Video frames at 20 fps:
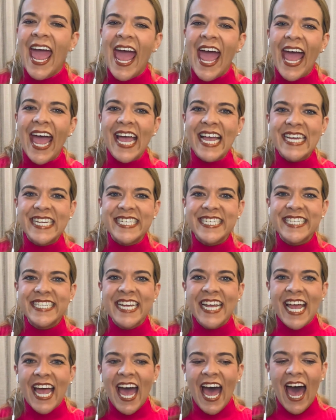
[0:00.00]
And
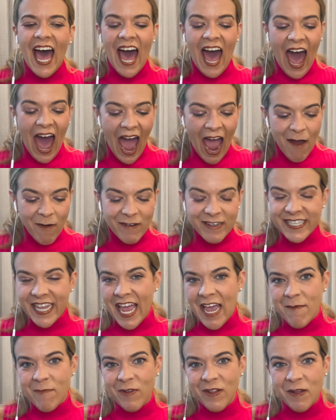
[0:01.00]
uh, I was
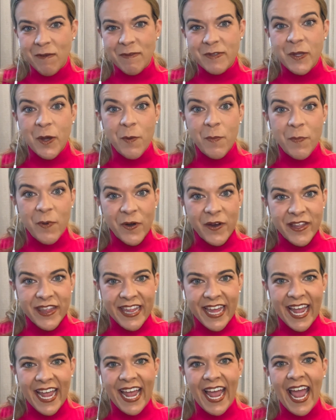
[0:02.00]
able, it was her
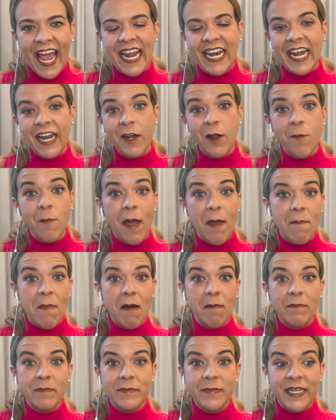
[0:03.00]
birthday, and I know my
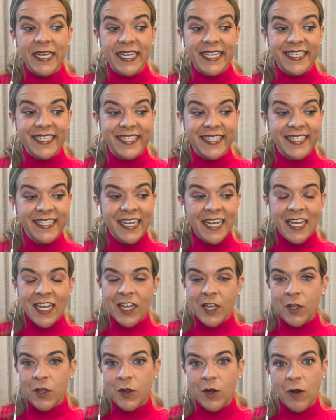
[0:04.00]
mum is,
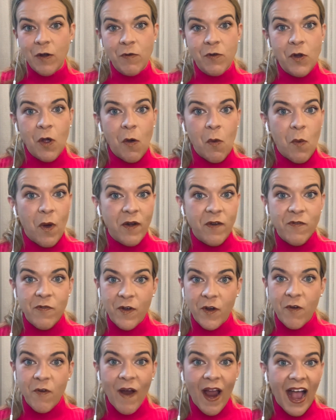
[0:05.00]
you know, not one for
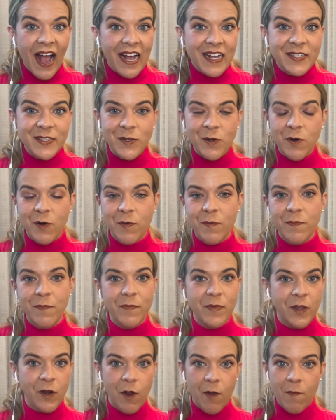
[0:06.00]
crowds or,
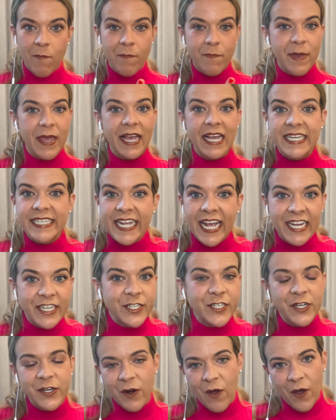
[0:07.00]
you know, big
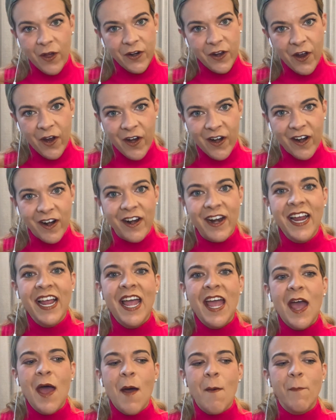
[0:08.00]
attention on her,
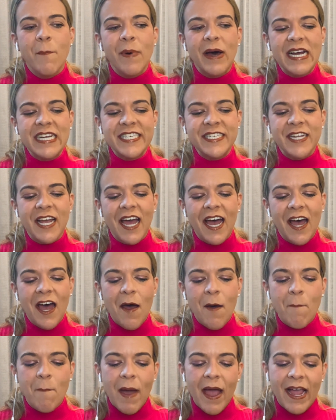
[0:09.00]
but
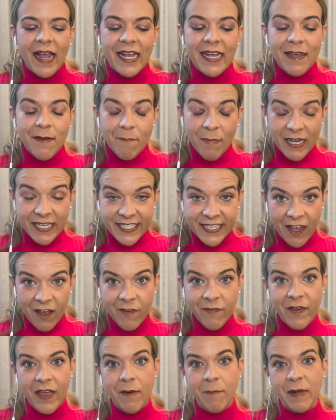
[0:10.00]
uh, my,
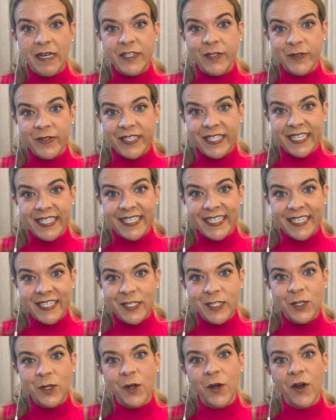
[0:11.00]
myself and my two sisters
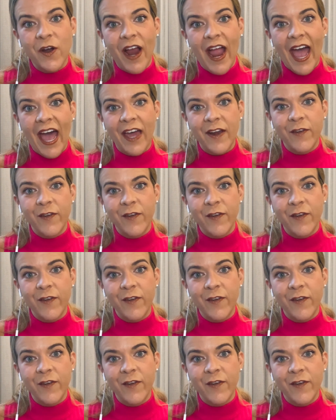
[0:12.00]
took her out